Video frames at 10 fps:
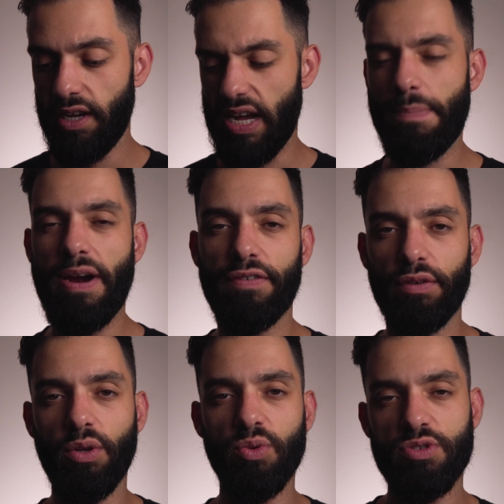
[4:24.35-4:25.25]
apart
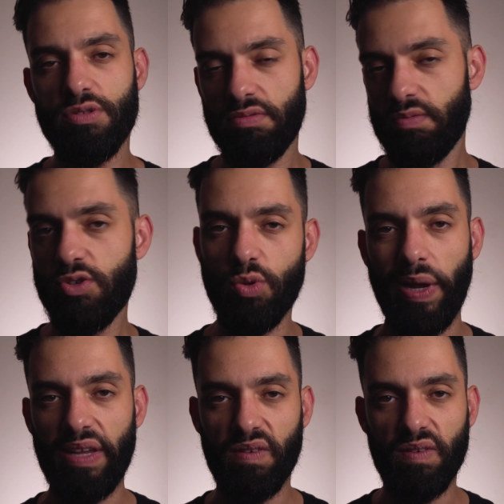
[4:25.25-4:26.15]
from those
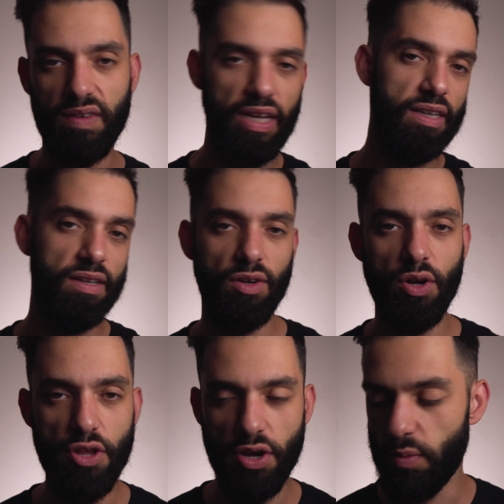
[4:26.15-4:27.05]
Swiss and
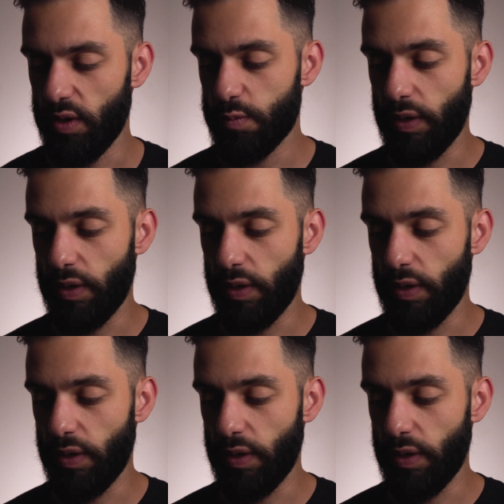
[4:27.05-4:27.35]
all the other ones,